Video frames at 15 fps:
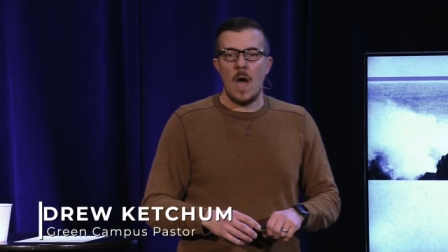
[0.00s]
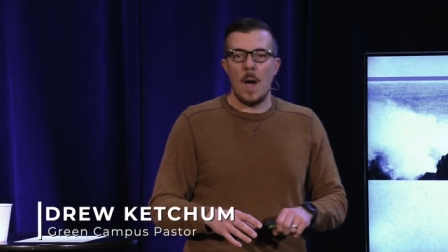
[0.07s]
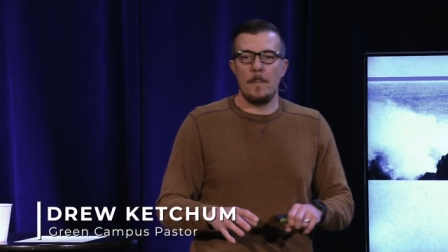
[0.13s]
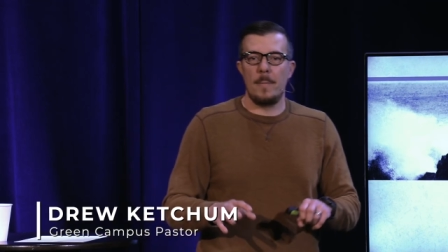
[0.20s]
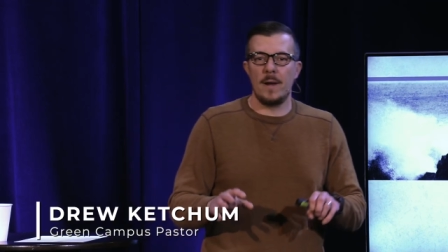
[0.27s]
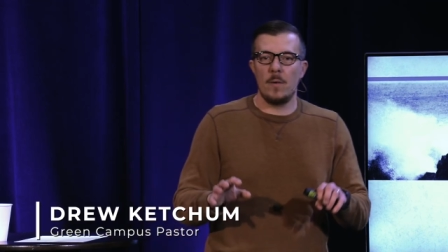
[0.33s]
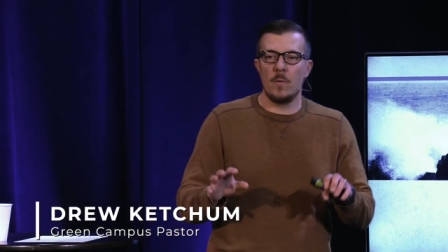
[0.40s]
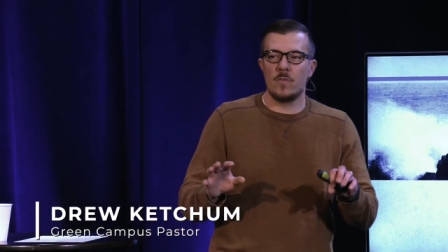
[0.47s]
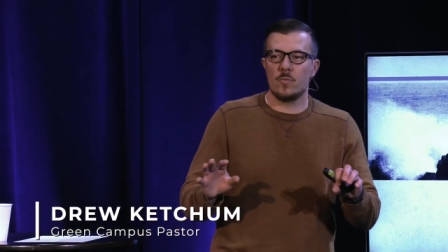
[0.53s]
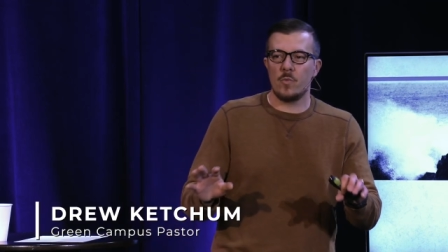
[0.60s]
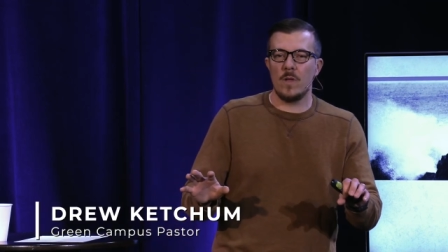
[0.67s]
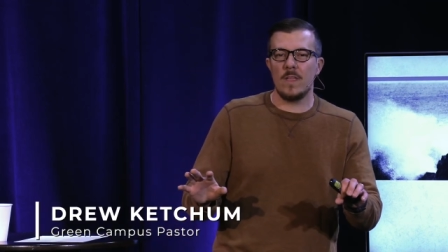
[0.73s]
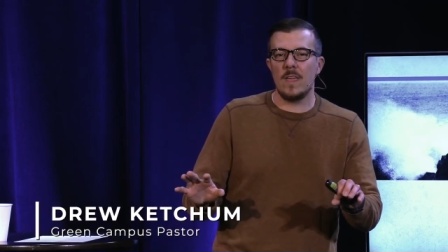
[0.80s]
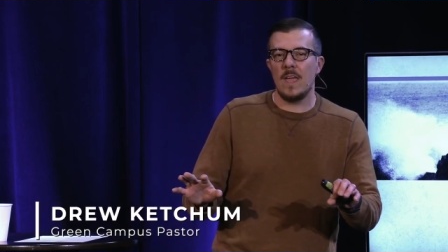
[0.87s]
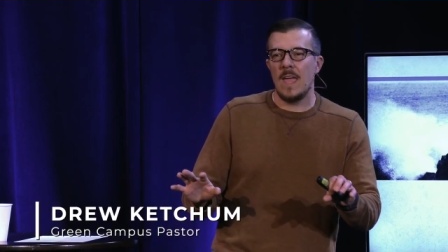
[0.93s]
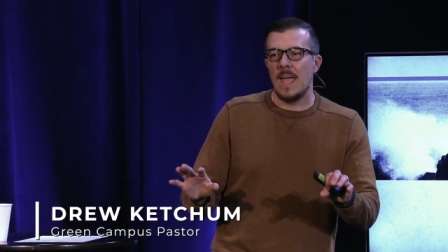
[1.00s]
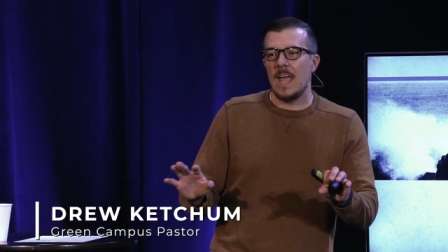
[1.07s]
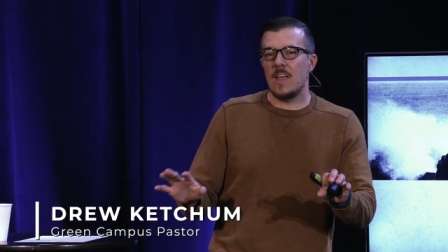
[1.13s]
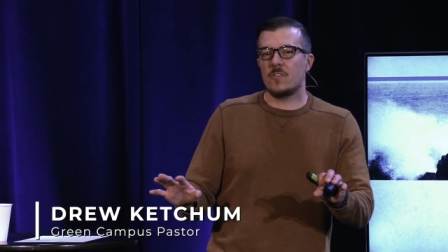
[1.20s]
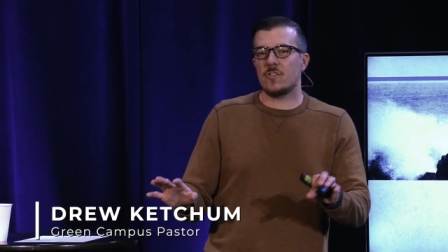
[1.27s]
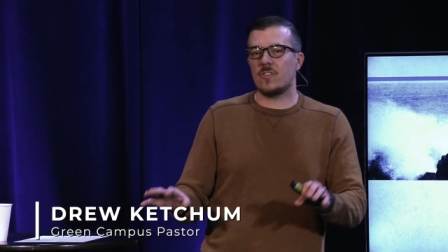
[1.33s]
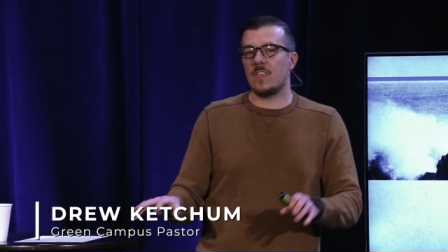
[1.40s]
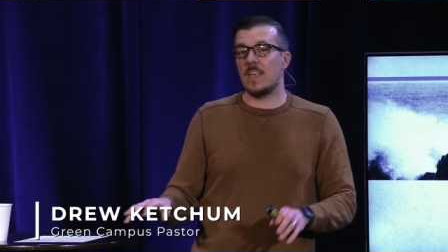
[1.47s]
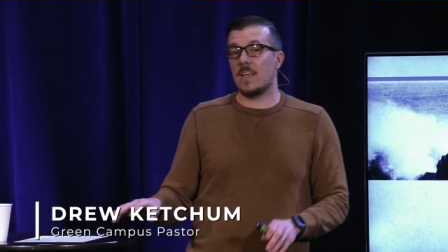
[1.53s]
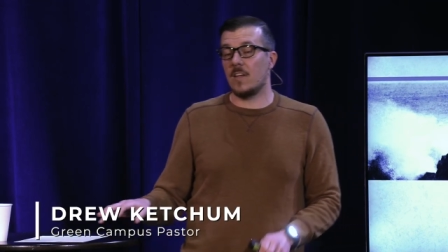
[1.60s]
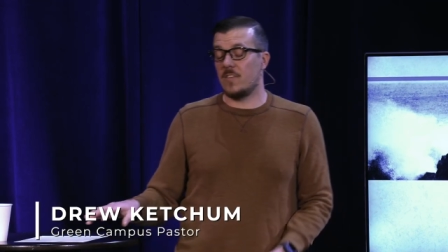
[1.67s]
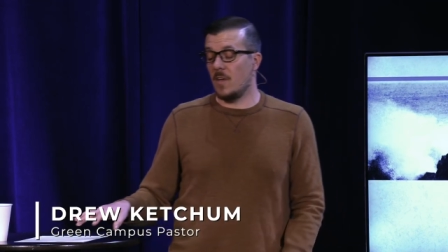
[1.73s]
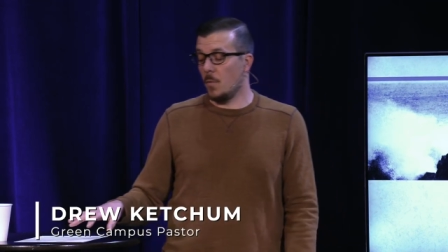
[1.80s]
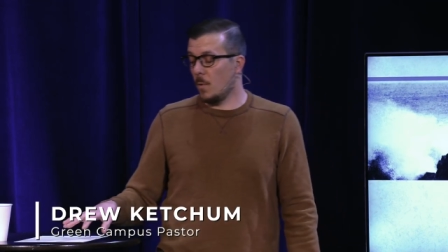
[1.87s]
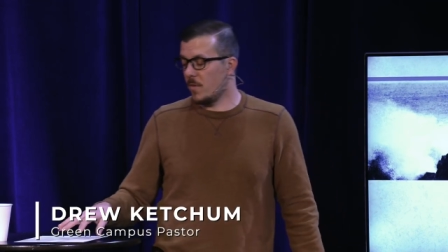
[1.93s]
uh, but it was really interesting
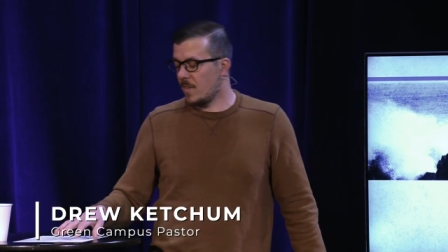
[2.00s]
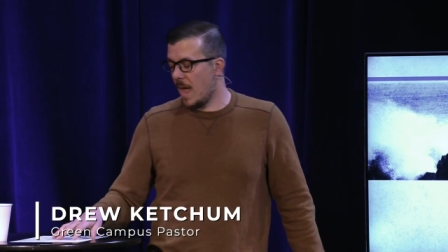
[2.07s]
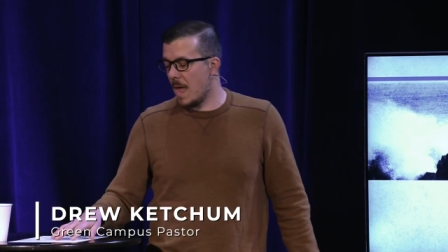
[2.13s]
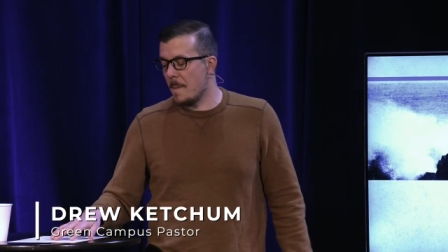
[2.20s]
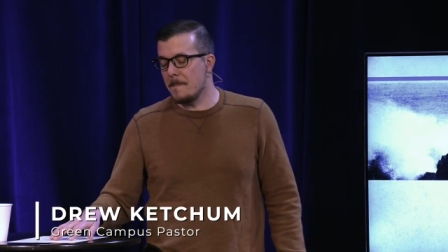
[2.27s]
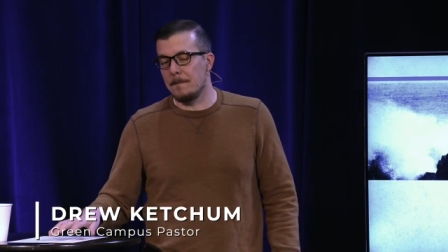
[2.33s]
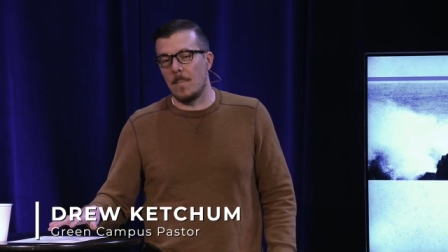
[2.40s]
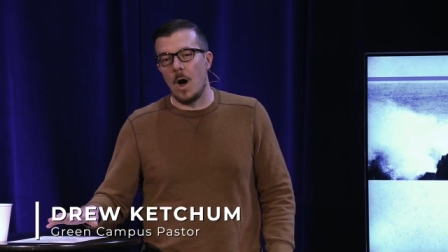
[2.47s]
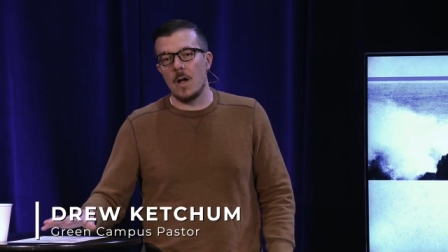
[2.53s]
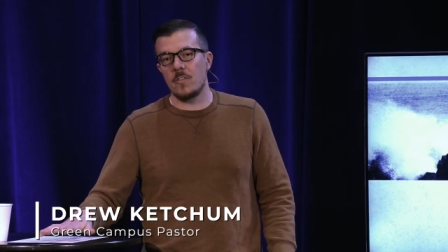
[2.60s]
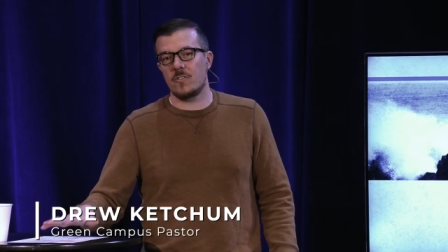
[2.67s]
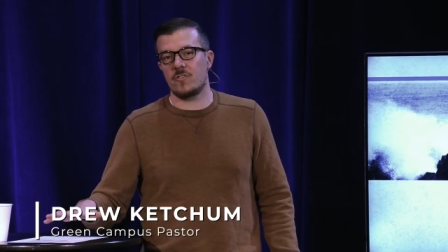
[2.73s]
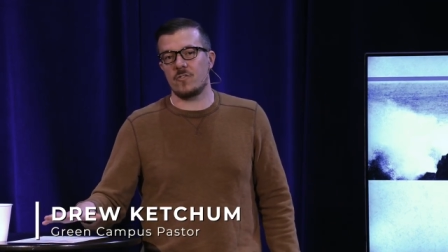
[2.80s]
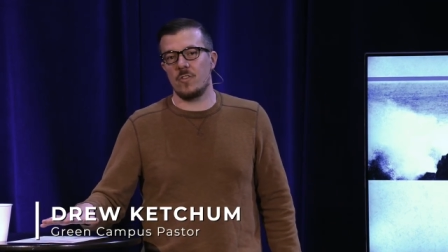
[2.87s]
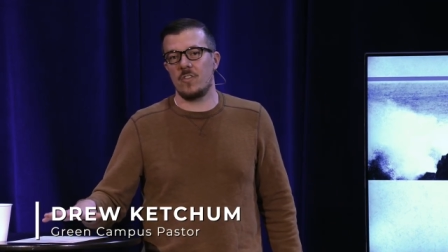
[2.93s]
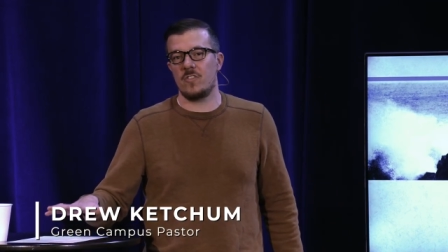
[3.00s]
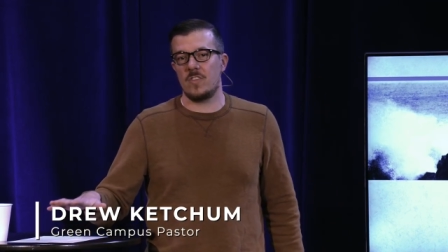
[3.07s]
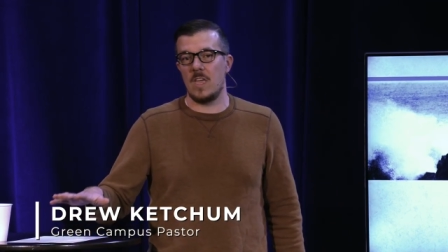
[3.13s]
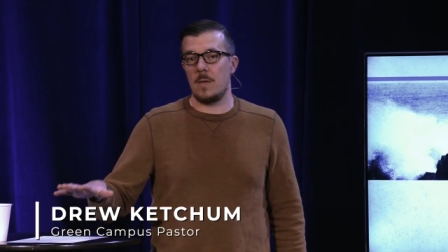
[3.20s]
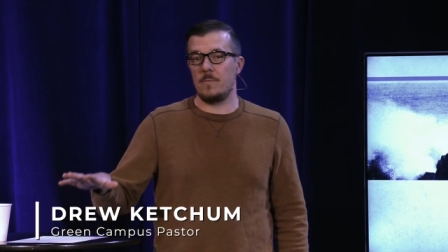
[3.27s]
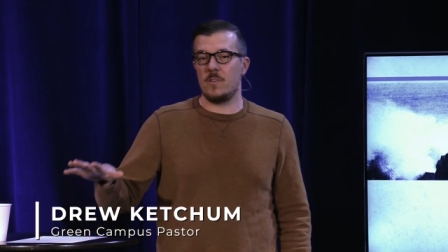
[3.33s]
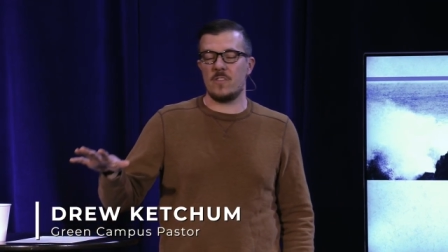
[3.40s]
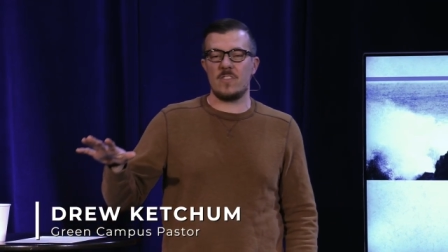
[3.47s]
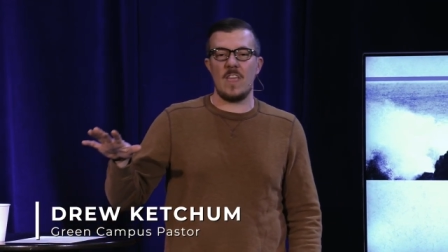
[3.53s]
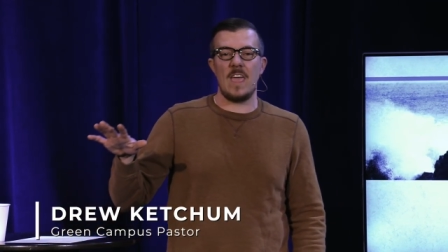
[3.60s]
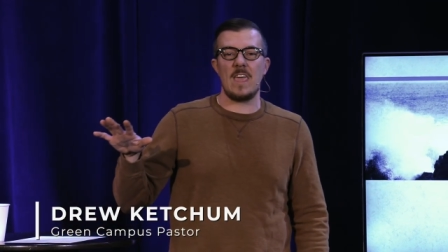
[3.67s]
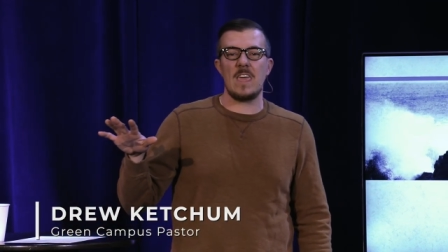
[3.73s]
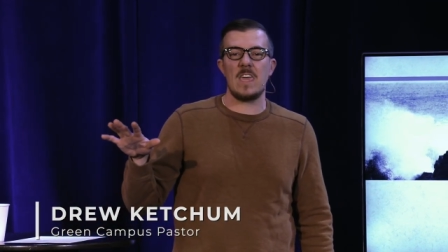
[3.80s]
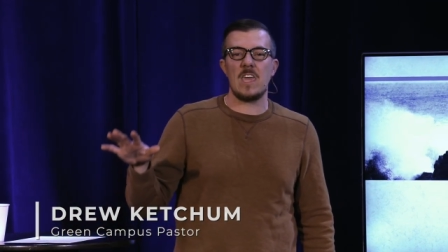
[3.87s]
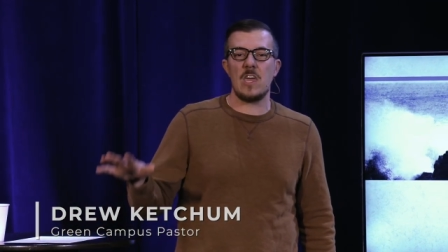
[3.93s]
because it was a monstrous team, just
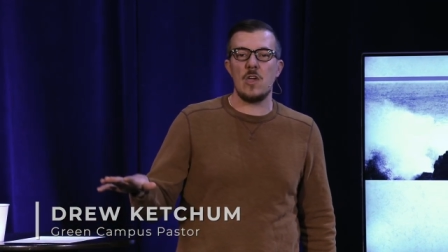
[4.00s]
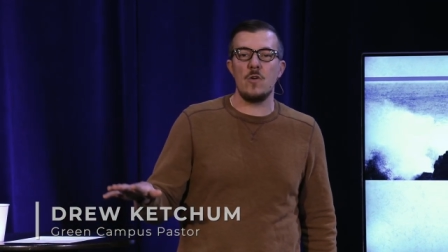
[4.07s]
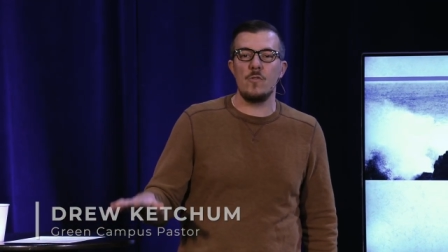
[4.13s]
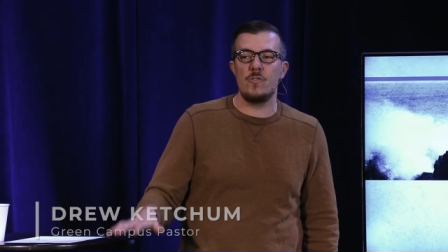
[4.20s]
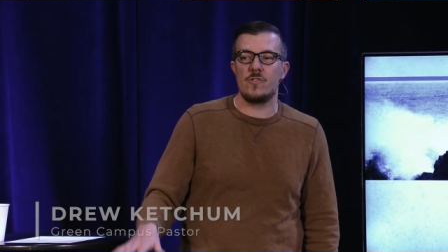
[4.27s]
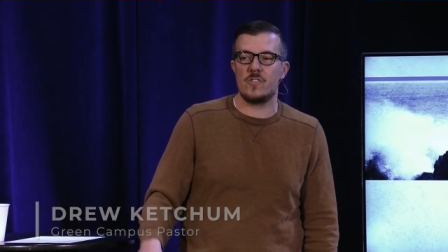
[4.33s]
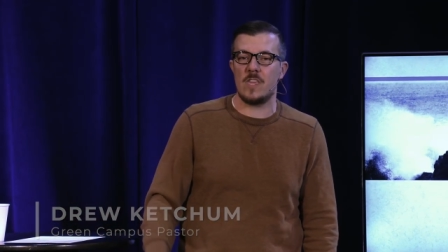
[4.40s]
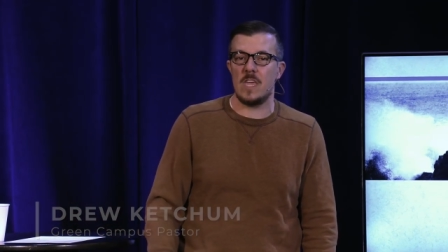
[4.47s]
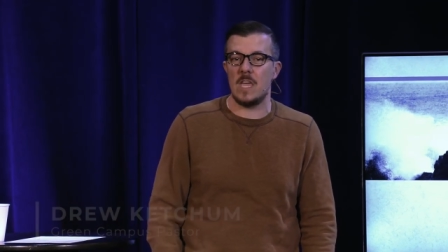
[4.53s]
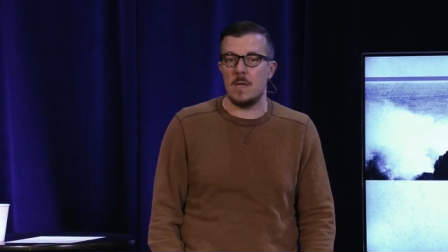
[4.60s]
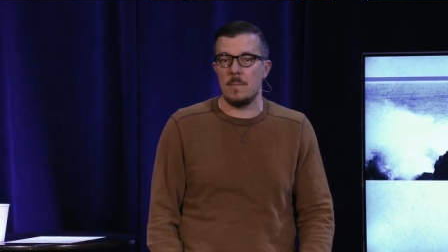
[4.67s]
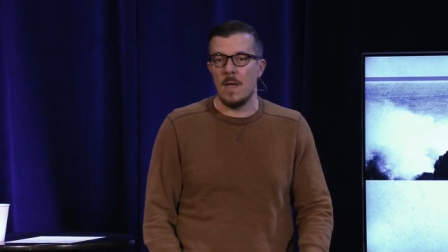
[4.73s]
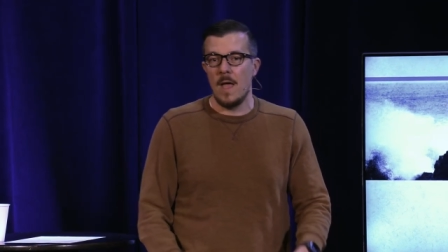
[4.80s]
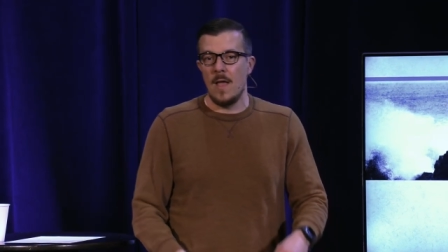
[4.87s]
a huge team